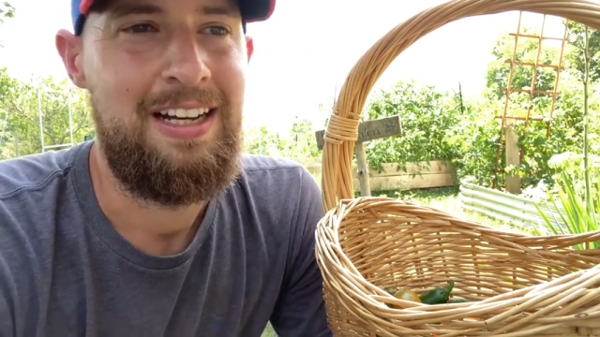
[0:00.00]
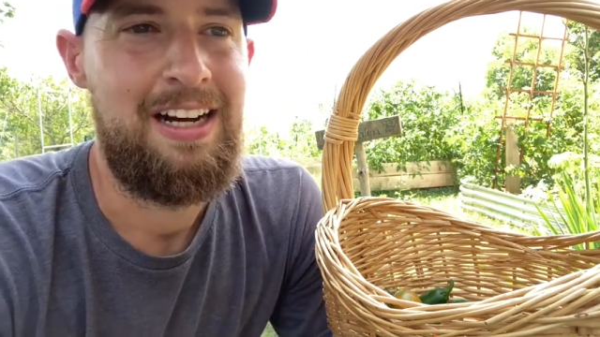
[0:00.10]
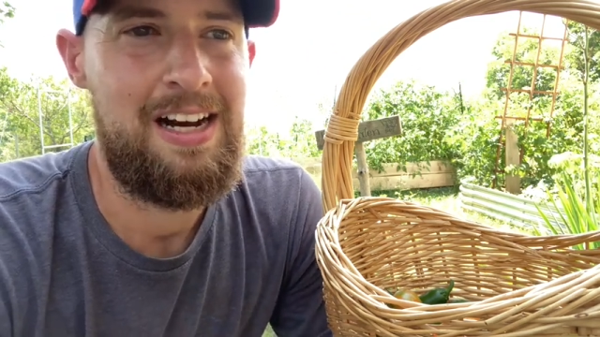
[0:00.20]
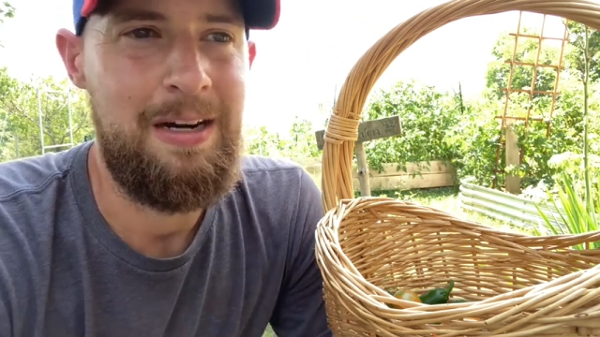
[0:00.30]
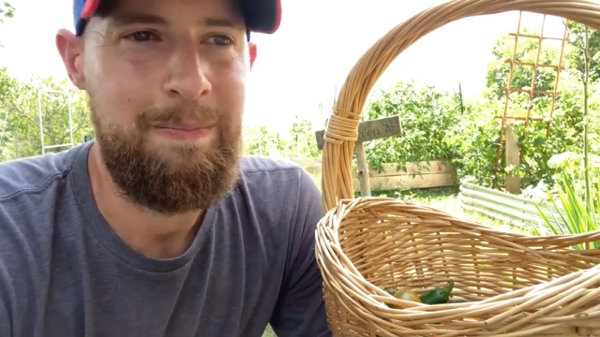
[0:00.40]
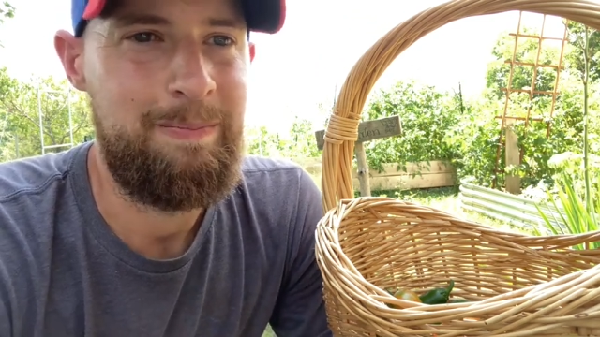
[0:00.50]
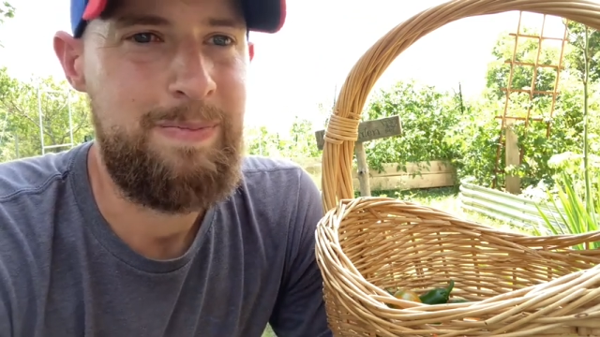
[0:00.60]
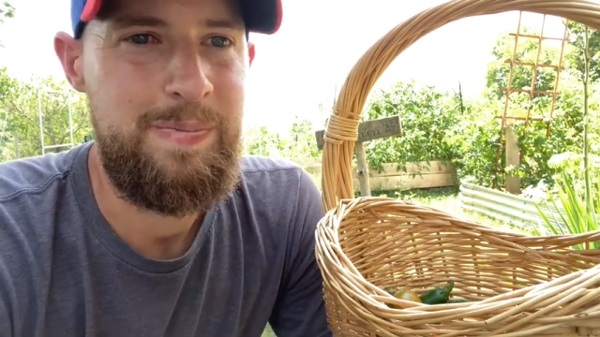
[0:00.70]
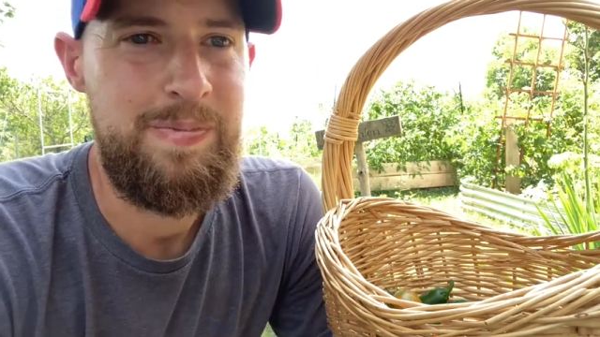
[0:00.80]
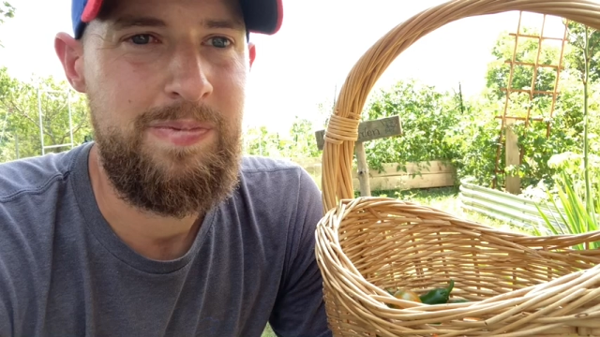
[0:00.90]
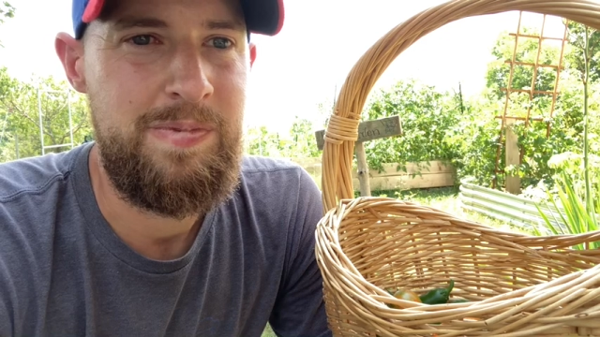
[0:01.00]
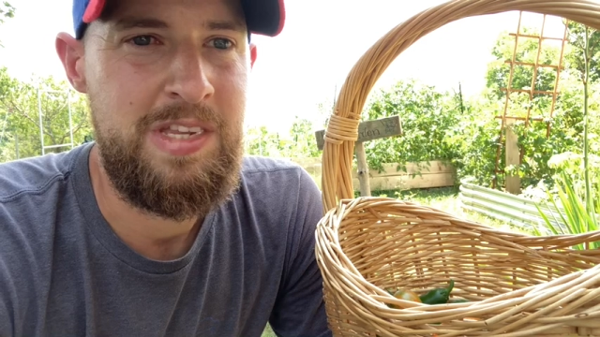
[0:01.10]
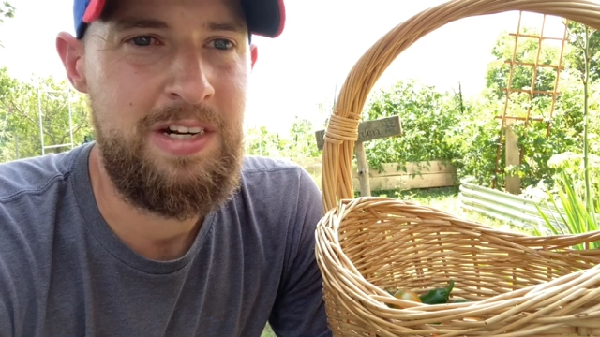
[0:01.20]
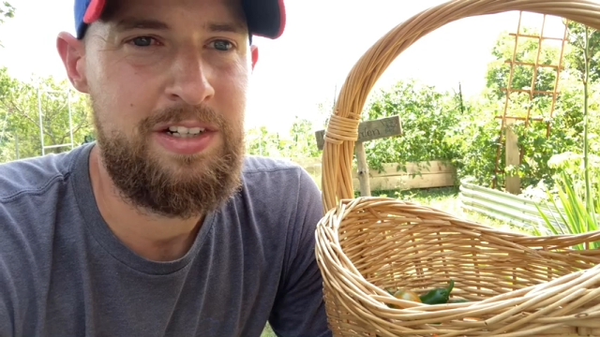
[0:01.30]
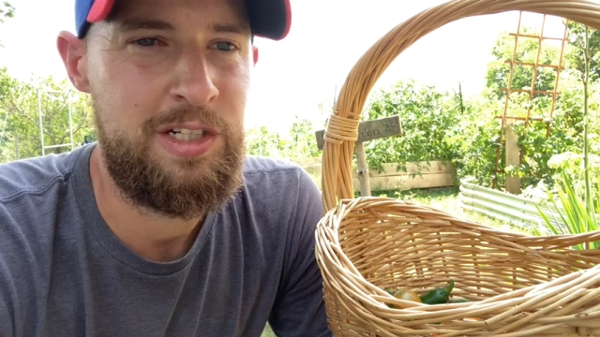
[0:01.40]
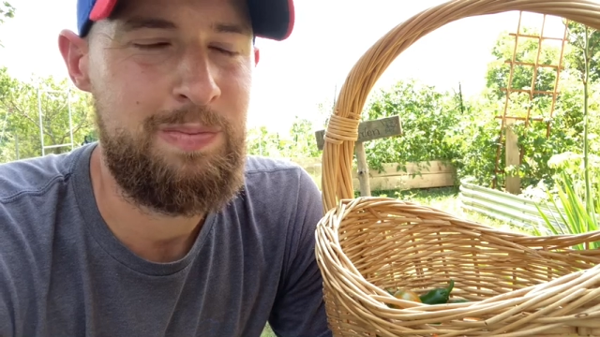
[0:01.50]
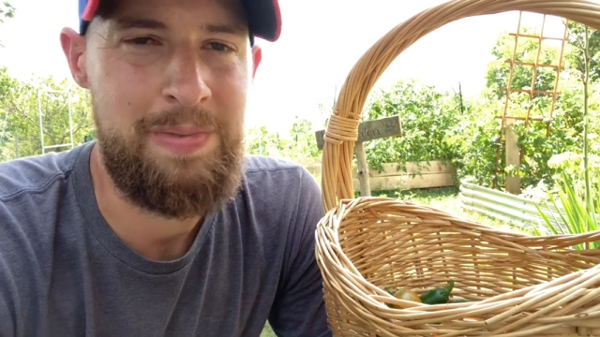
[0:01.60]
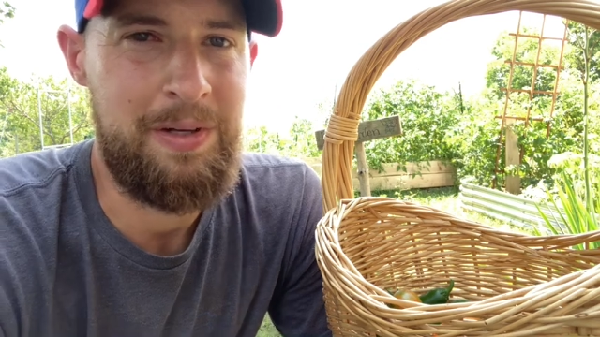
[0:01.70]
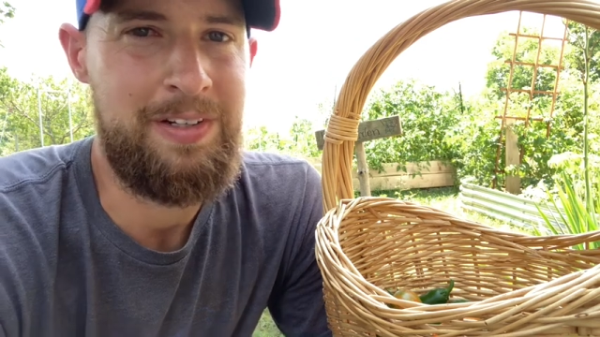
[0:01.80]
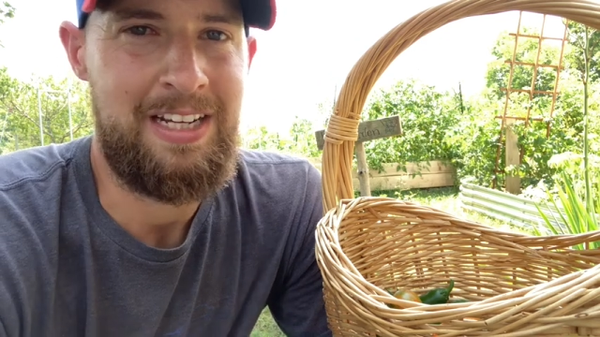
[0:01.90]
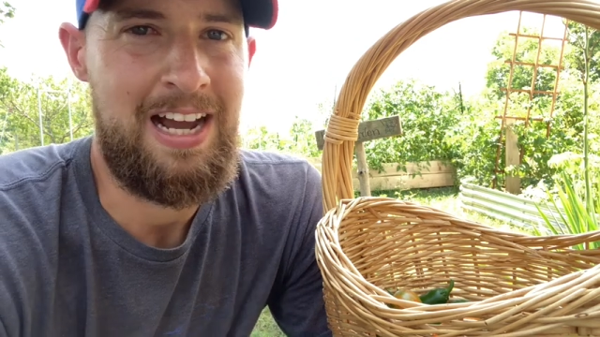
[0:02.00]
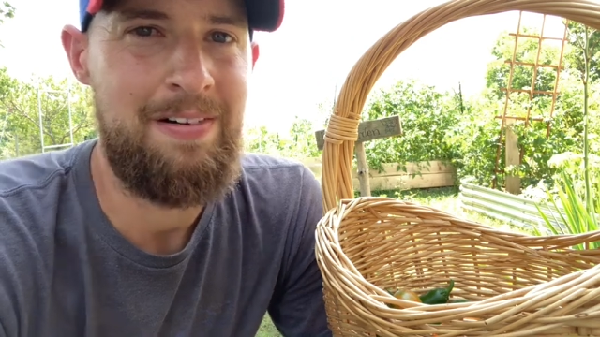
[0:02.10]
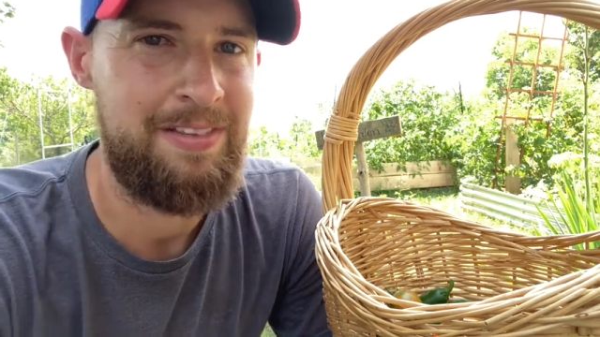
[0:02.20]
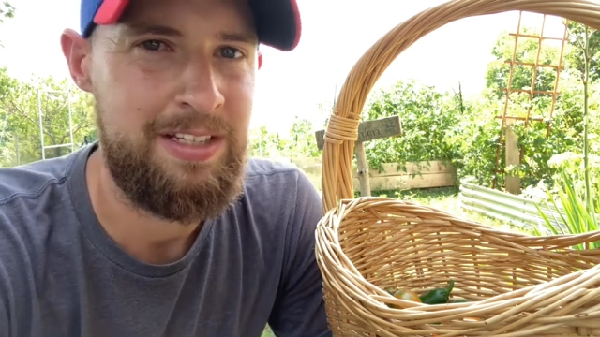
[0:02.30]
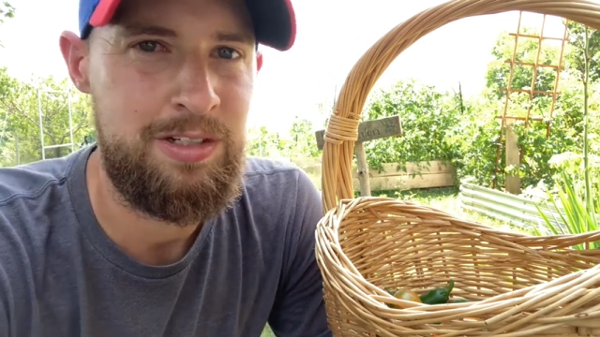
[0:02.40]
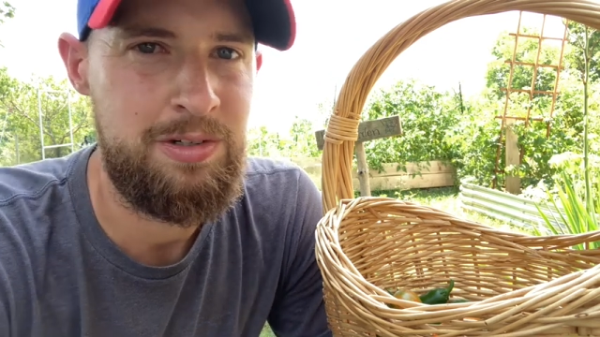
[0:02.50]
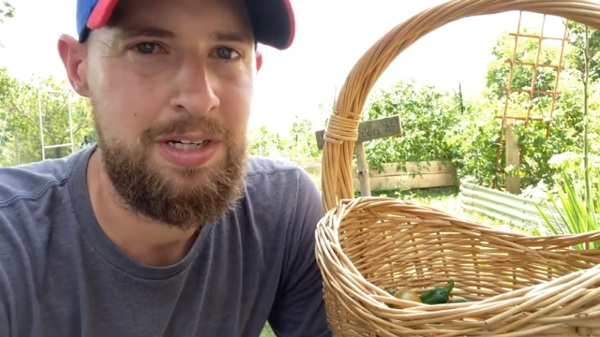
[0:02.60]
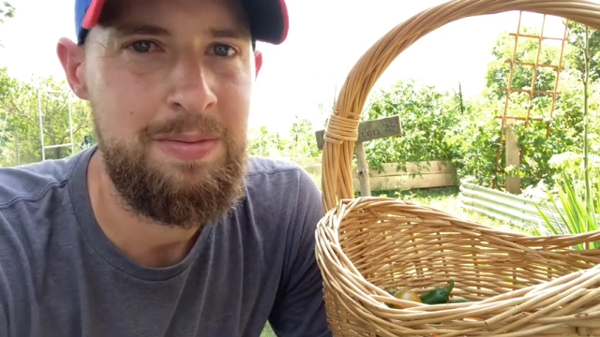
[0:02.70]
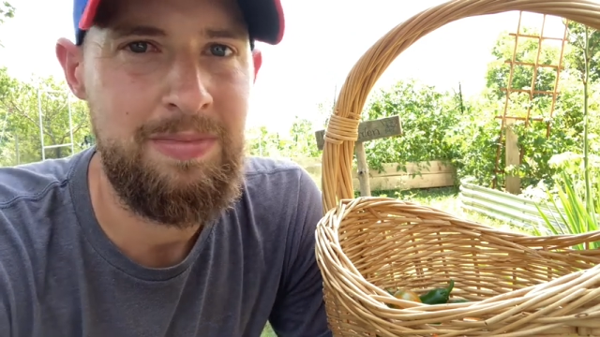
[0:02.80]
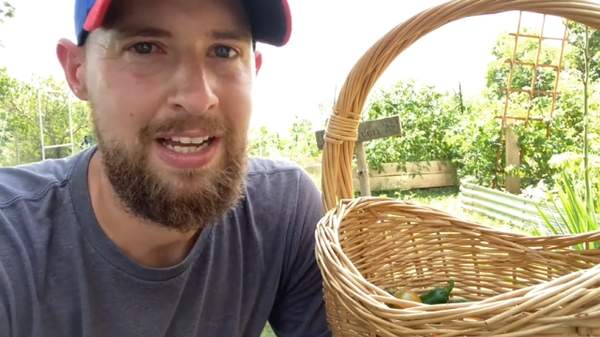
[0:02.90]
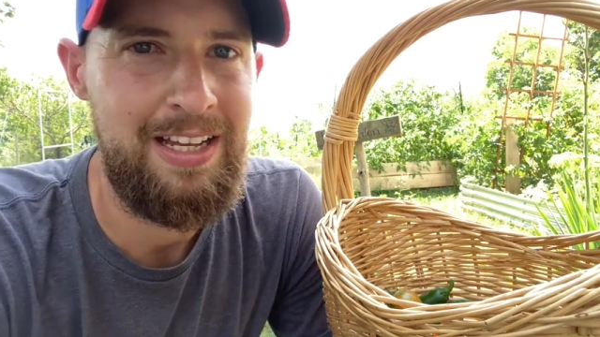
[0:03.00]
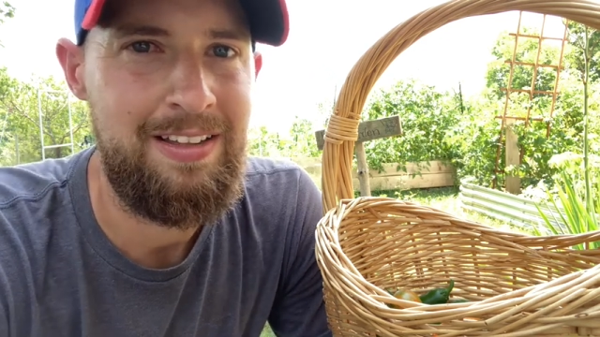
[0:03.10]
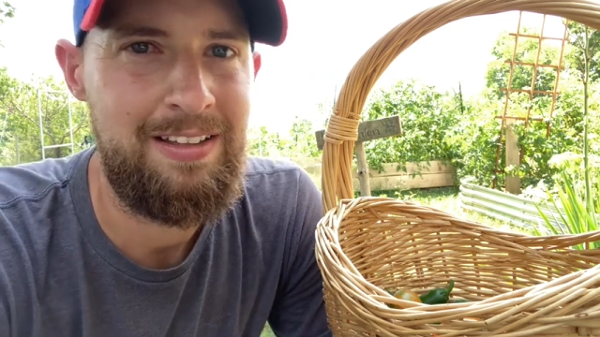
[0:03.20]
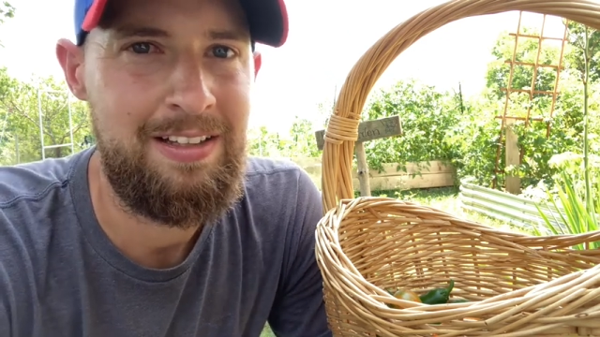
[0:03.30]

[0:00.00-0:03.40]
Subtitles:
You know, just building out this dream that